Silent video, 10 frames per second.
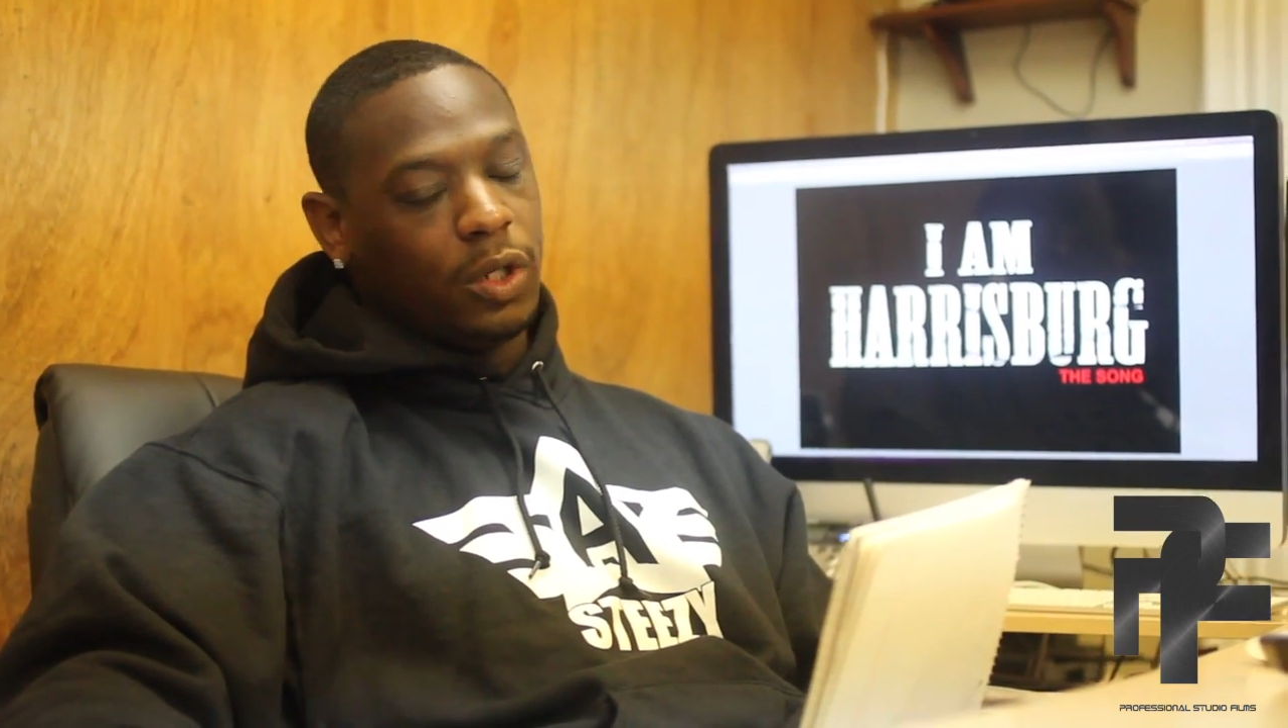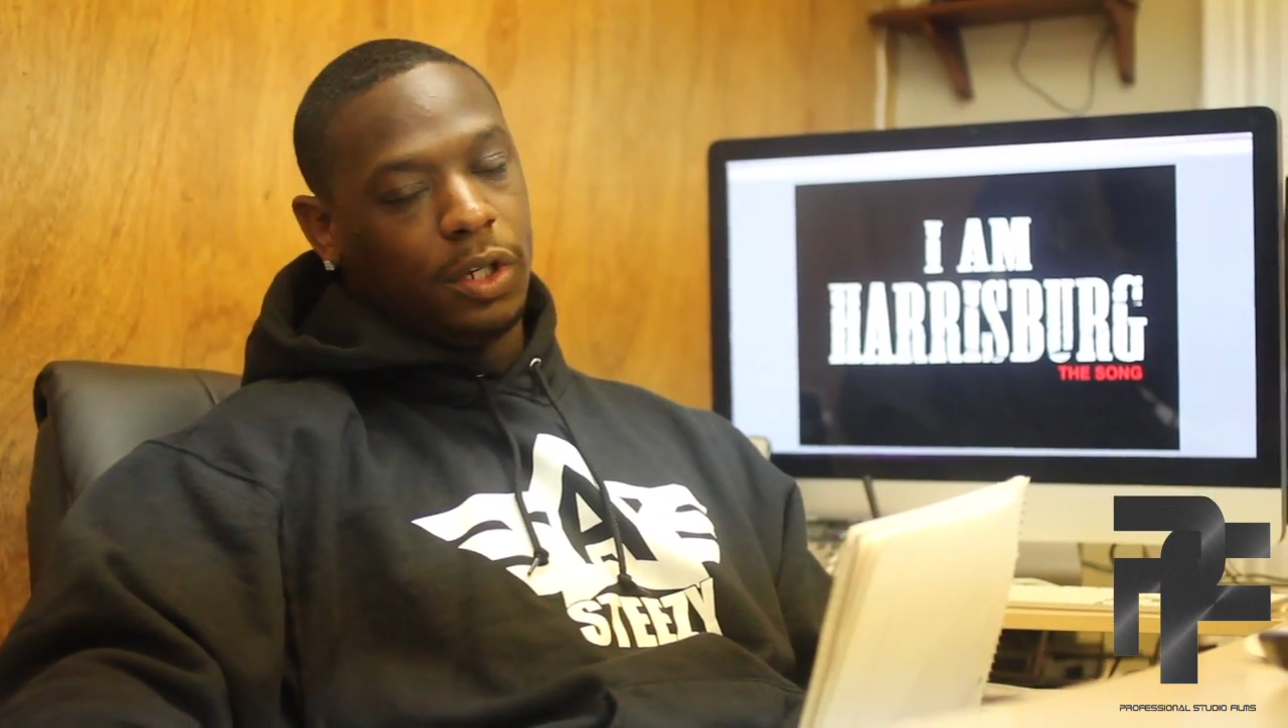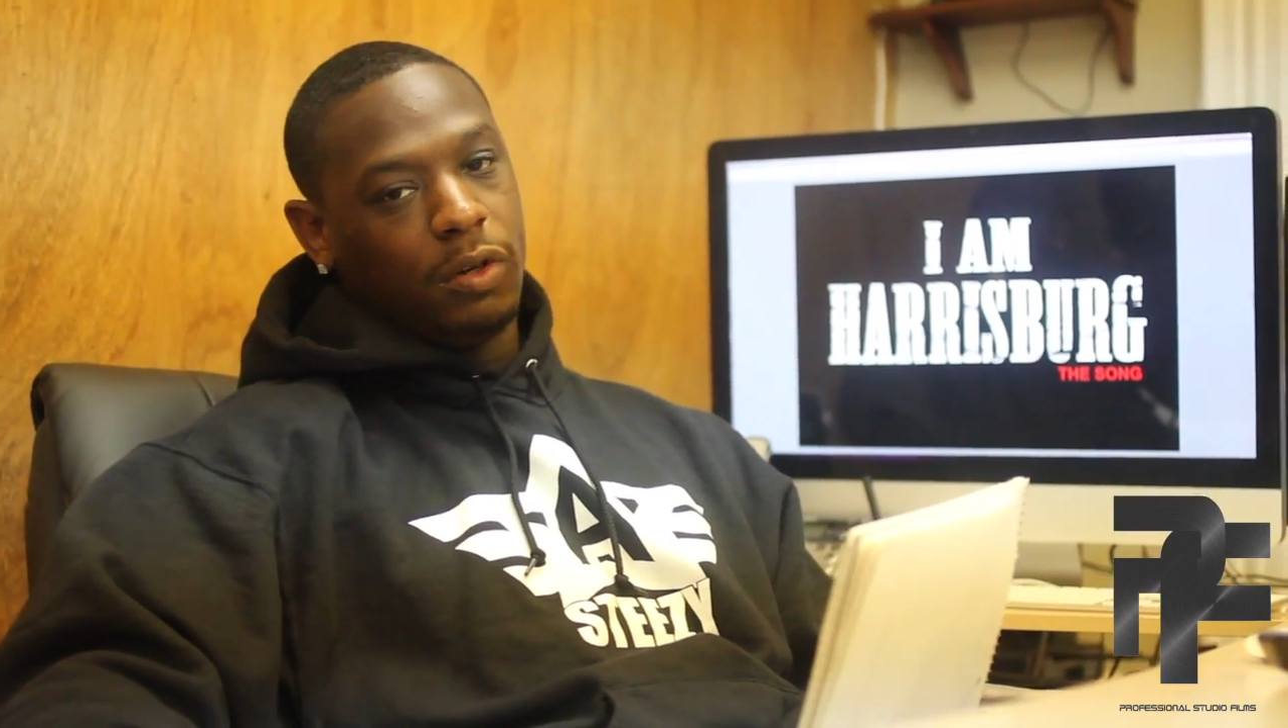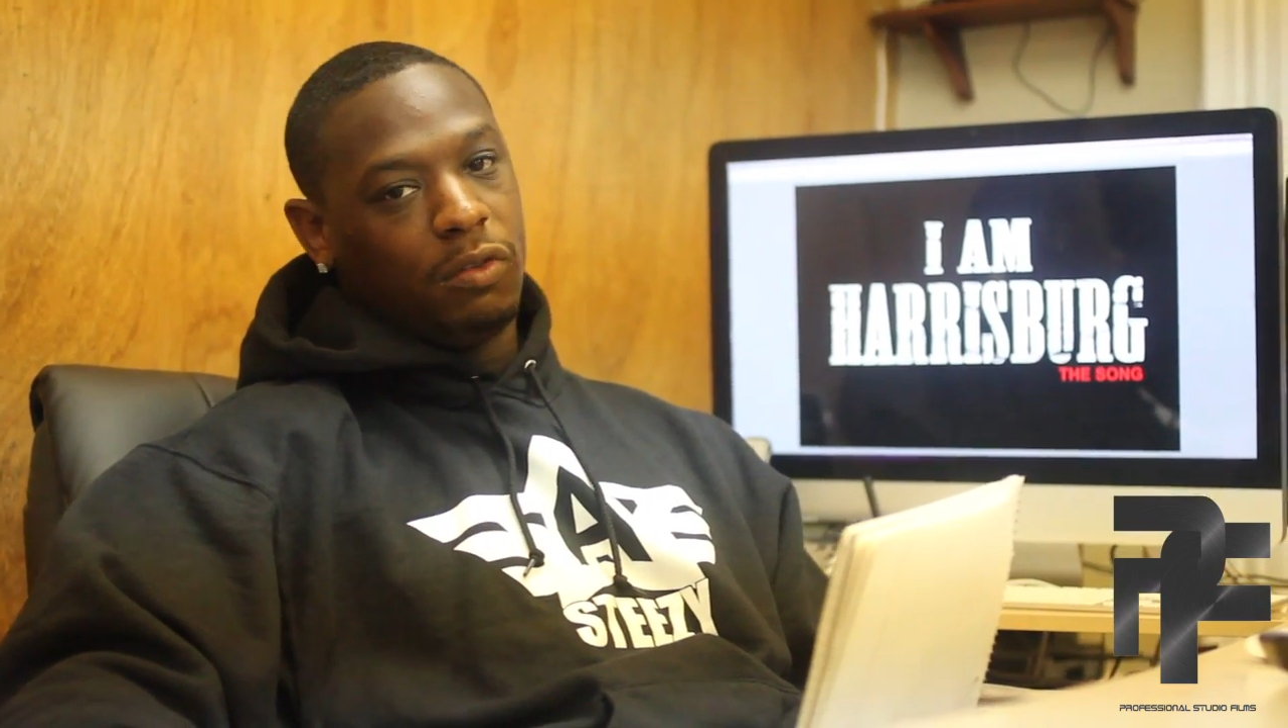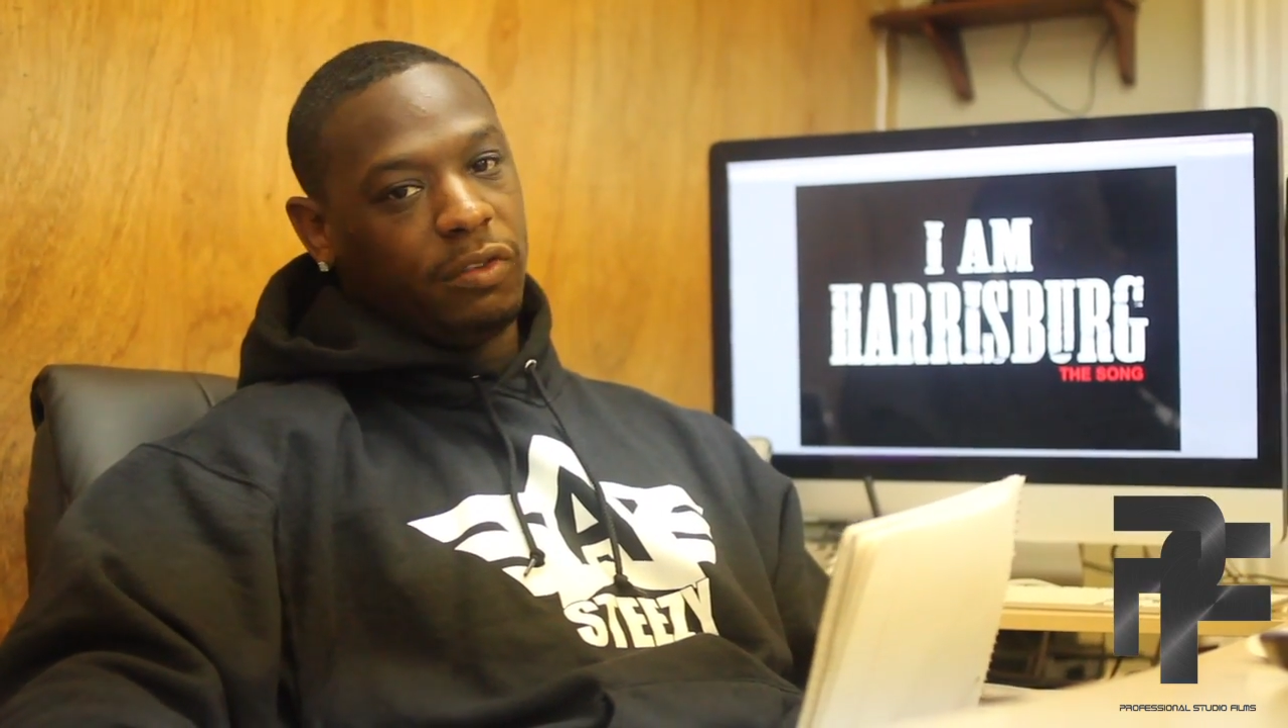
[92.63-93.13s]

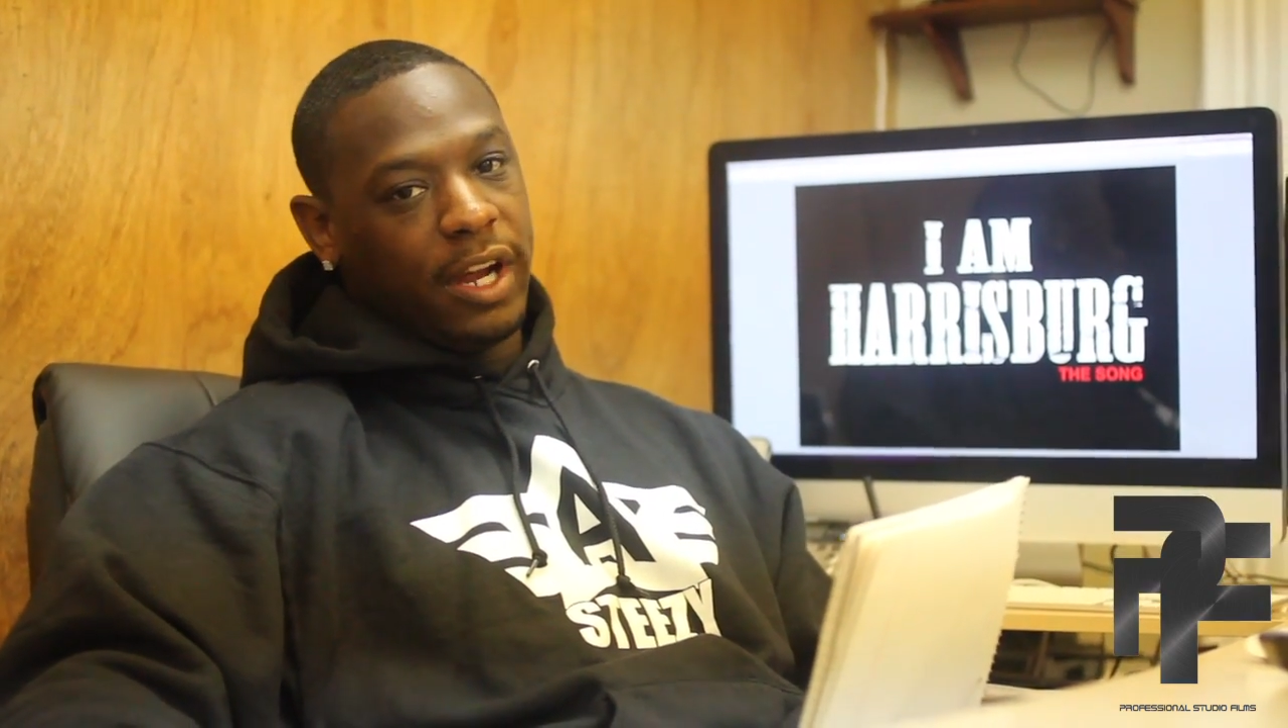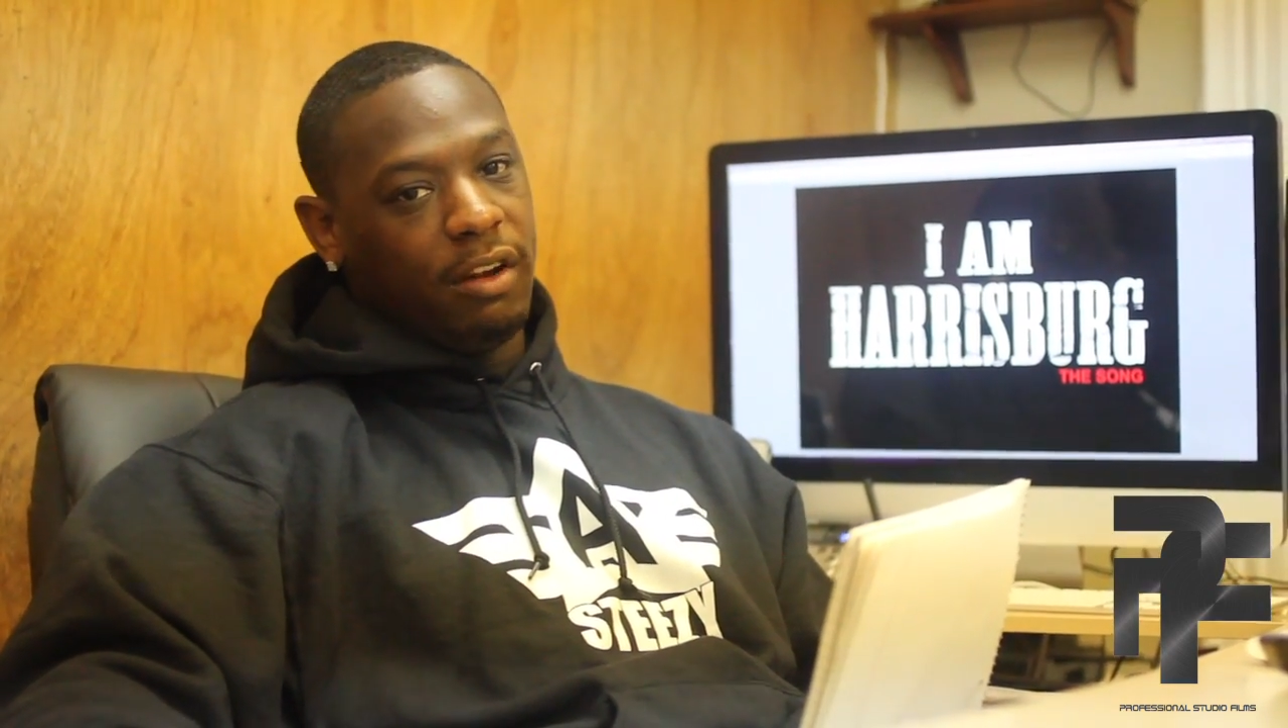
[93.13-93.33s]
won over